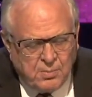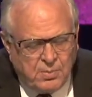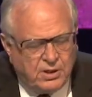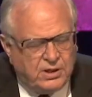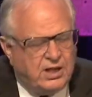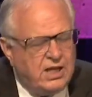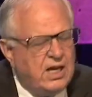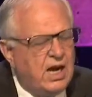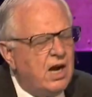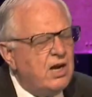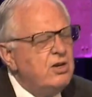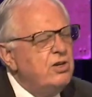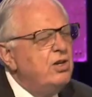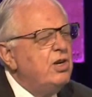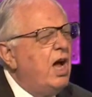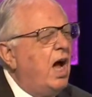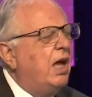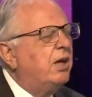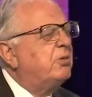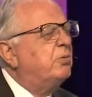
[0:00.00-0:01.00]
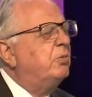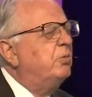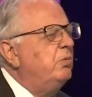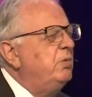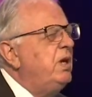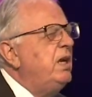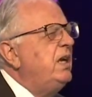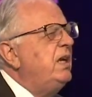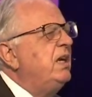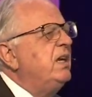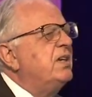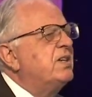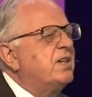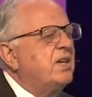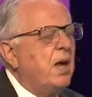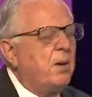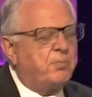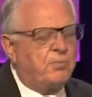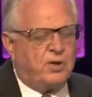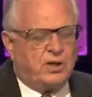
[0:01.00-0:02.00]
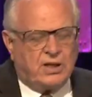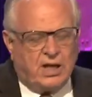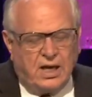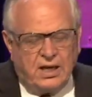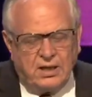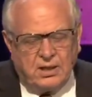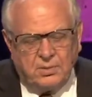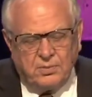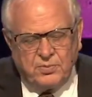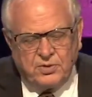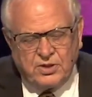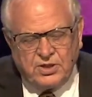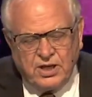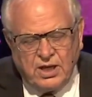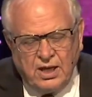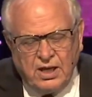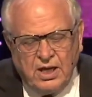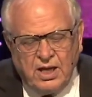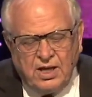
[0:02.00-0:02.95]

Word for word: but they are not really separate items.